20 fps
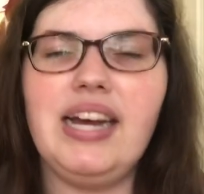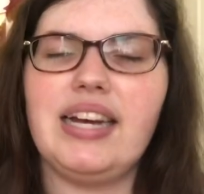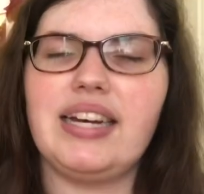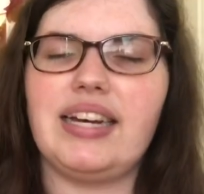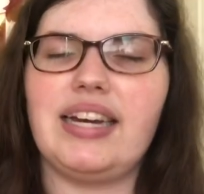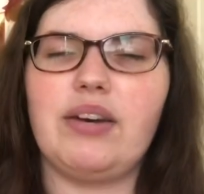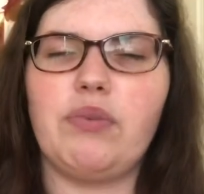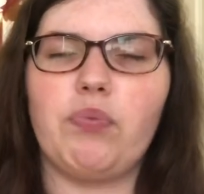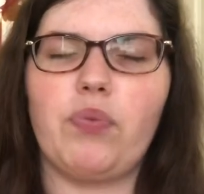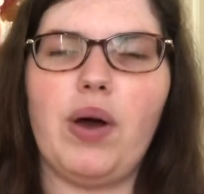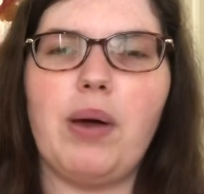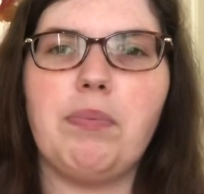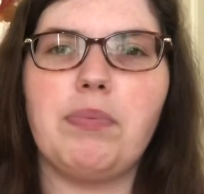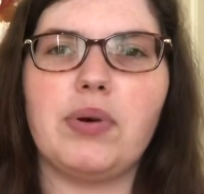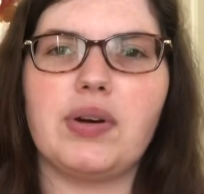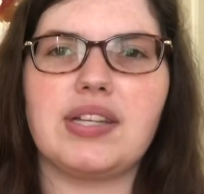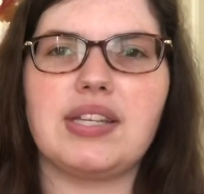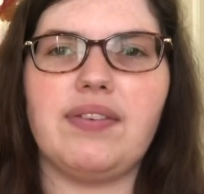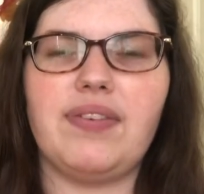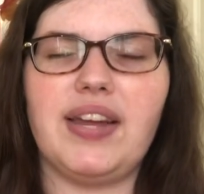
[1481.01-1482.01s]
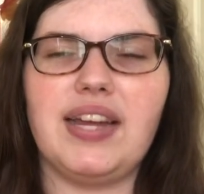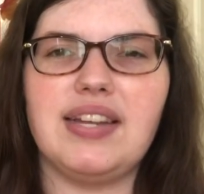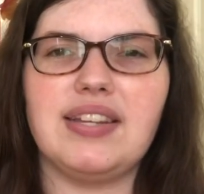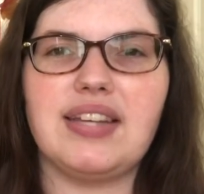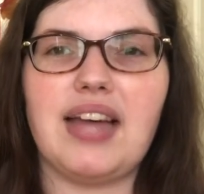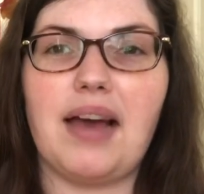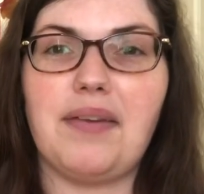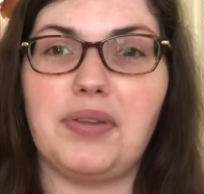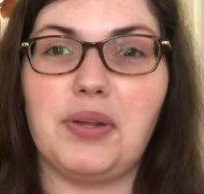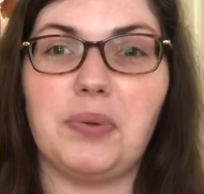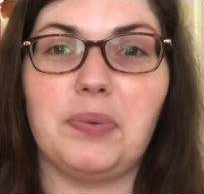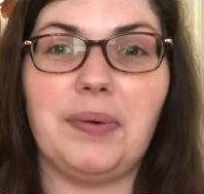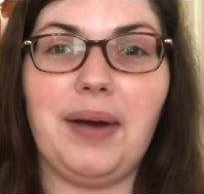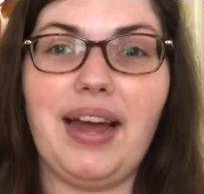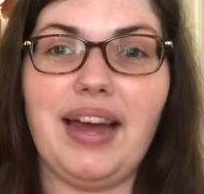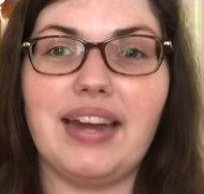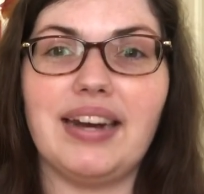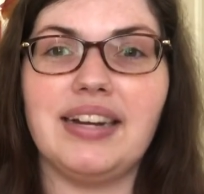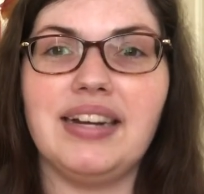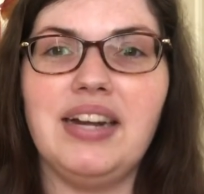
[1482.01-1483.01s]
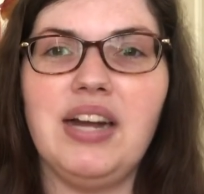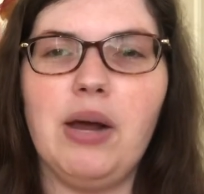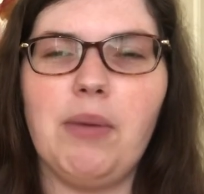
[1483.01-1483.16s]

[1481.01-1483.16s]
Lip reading: and what books of his have you read.